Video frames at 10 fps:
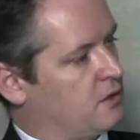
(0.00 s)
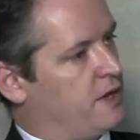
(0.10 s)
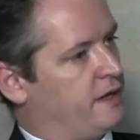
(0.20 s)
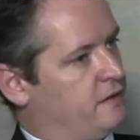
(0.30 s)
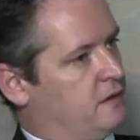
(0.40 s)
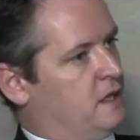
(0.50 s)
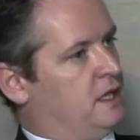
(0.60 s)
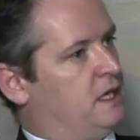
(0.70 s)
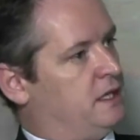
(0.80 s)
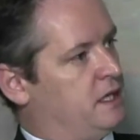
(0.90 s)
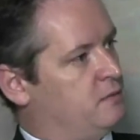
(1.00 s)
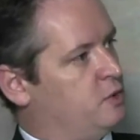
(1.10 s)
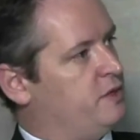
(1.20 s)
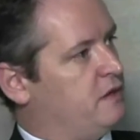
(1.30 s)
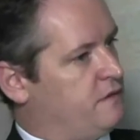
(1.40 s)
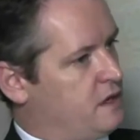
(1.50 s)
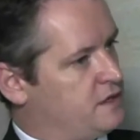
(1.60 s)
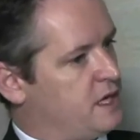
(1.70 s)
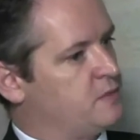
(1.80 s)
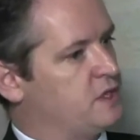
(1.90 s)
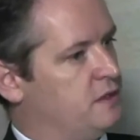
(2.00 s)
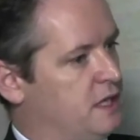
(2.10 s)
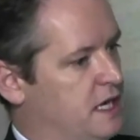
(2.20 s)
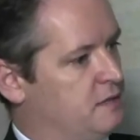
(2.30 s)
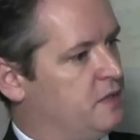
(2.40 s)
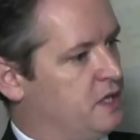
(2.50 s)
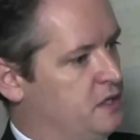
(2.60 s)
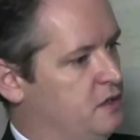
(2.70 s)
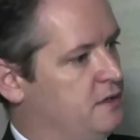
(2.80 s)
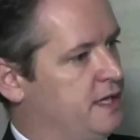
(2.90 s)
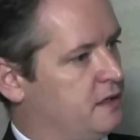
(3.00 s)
Correct. It would be a fair assumption that being a new